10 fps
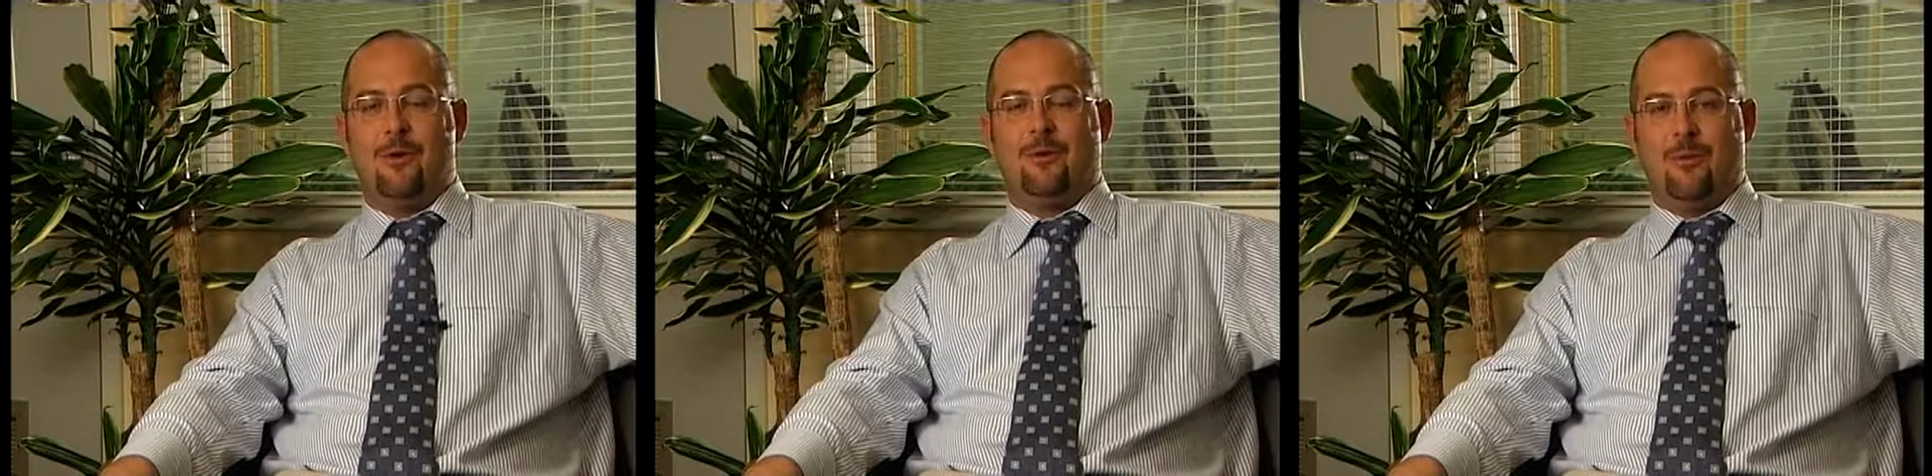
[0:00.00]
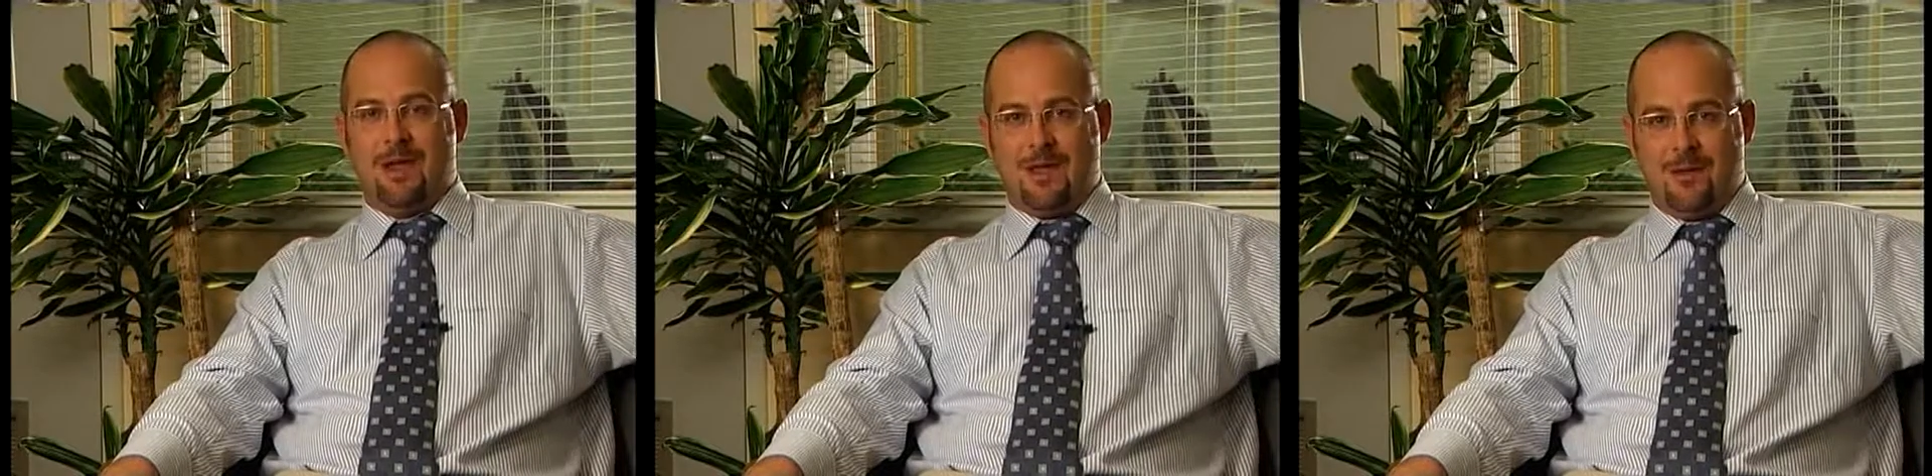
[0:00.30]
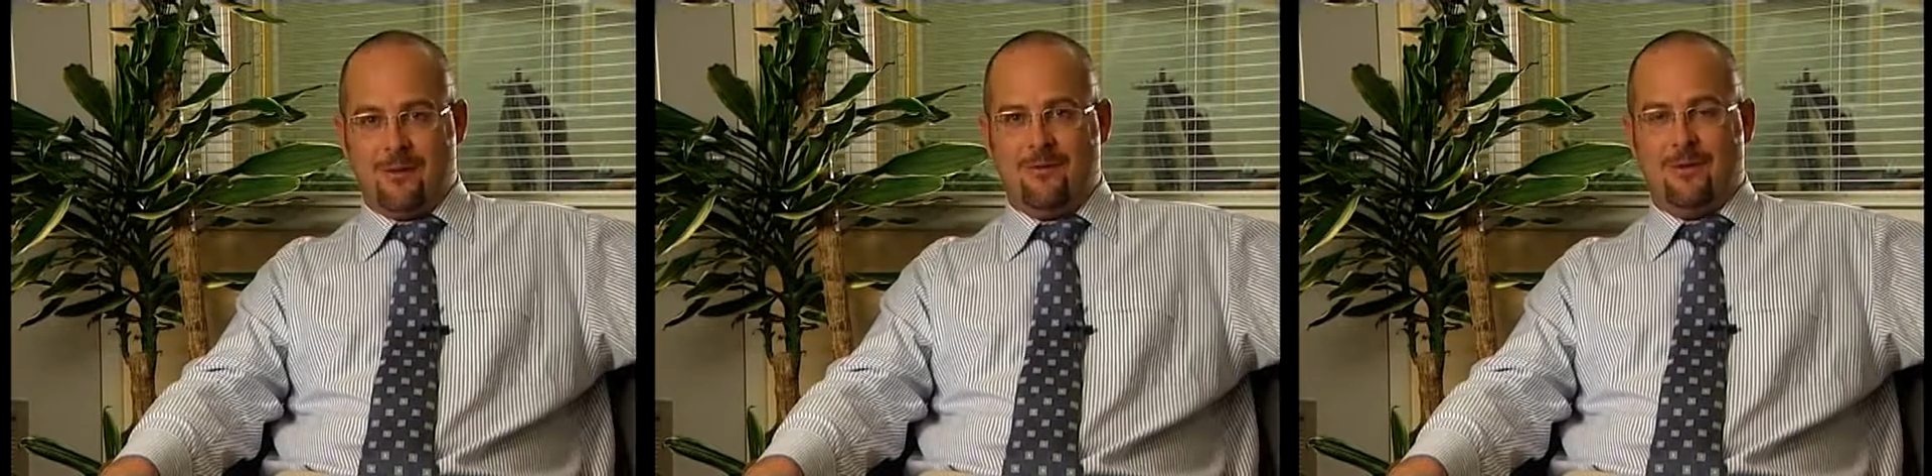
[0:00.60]
which will
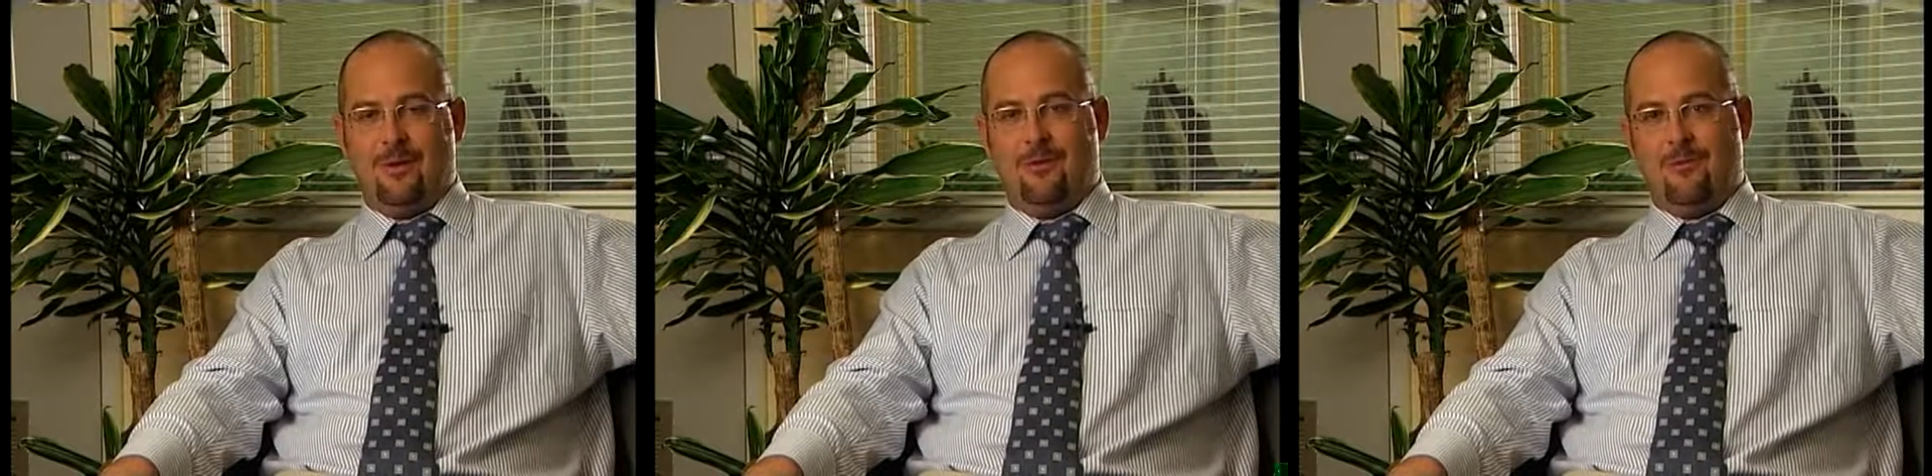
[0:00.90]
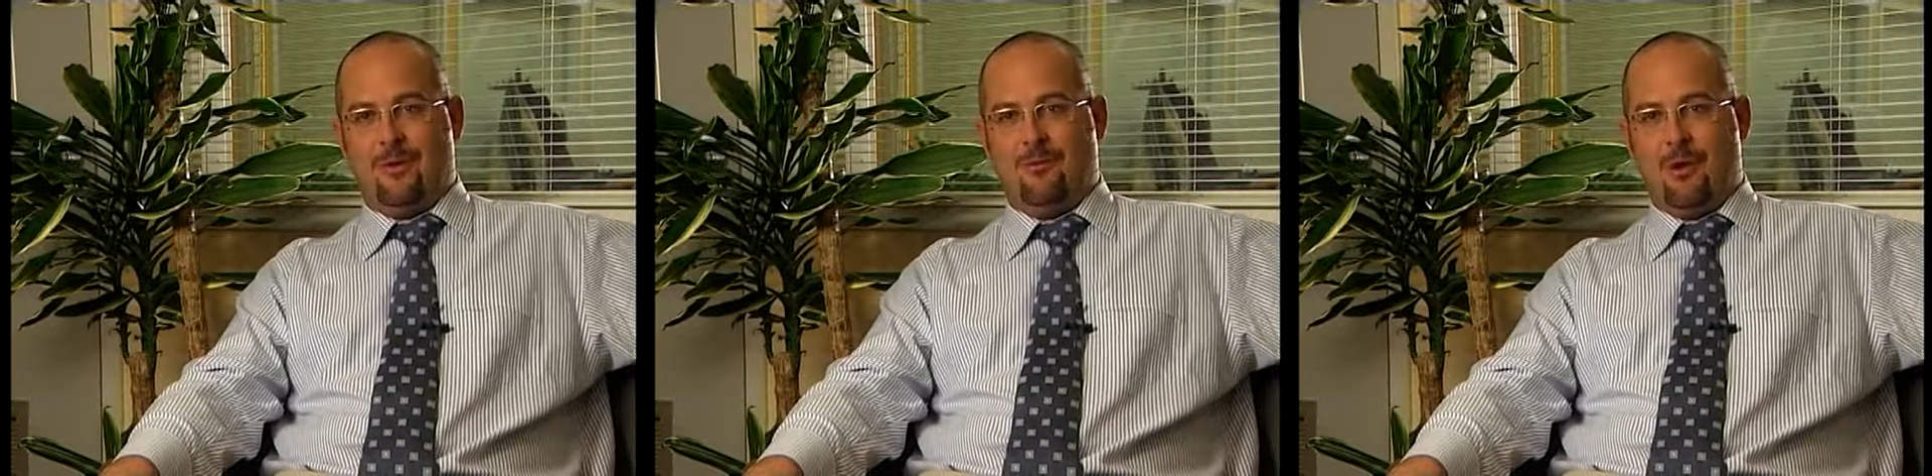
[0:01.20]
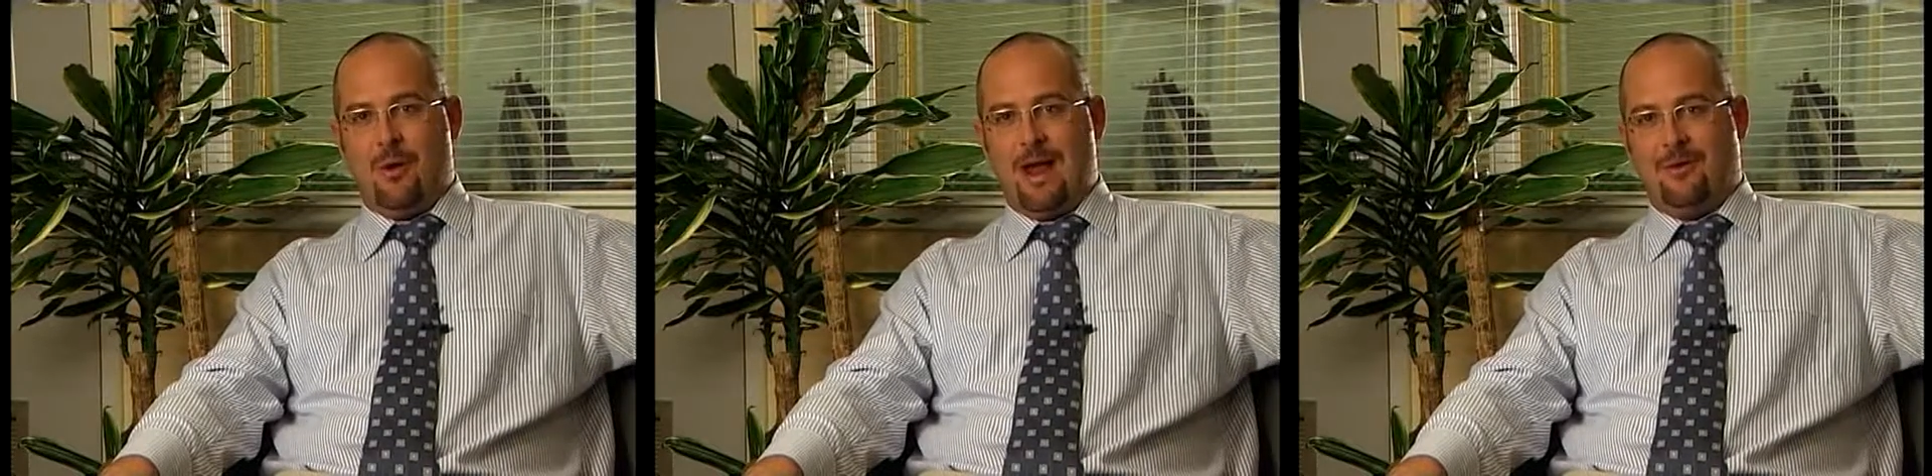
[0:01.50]
be used
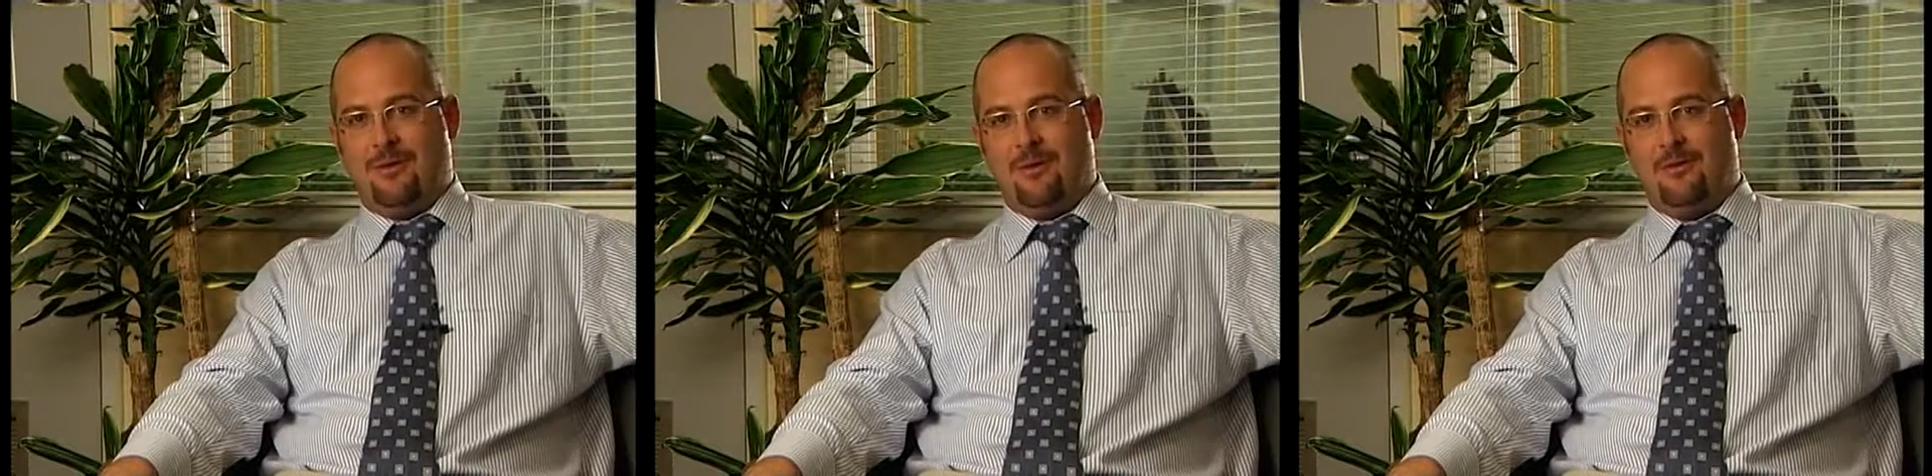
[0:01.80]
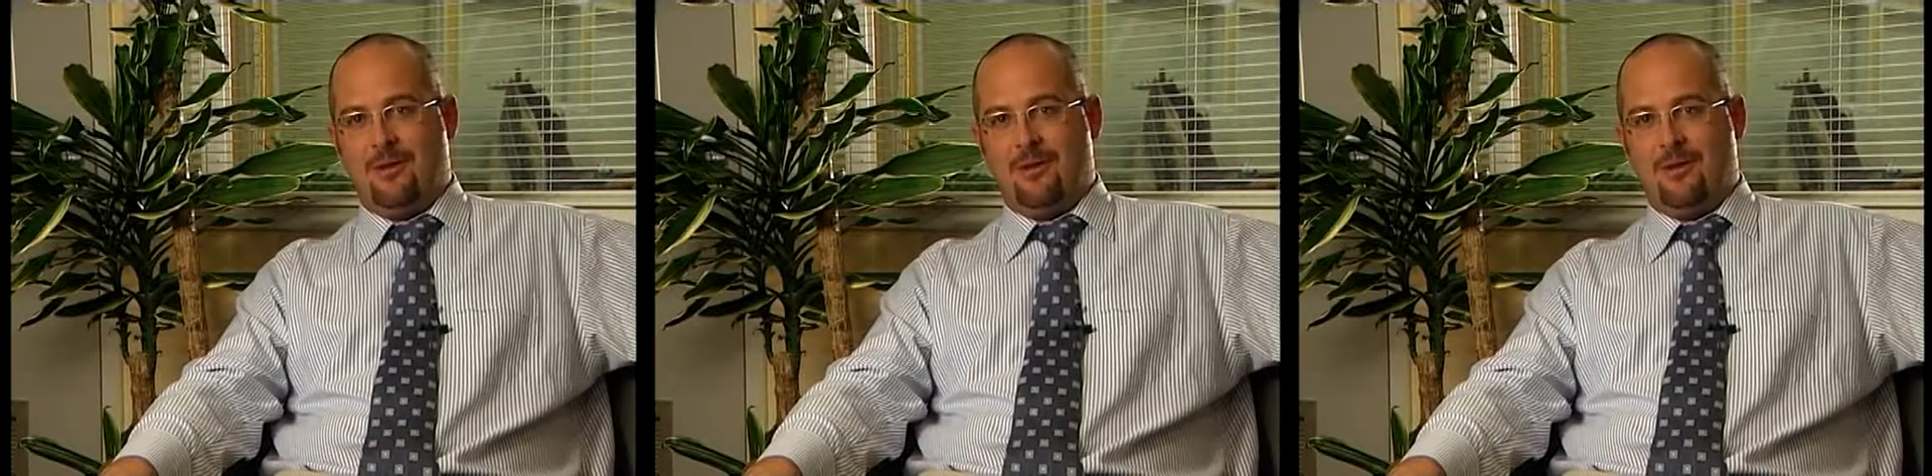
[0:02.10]
for the rollout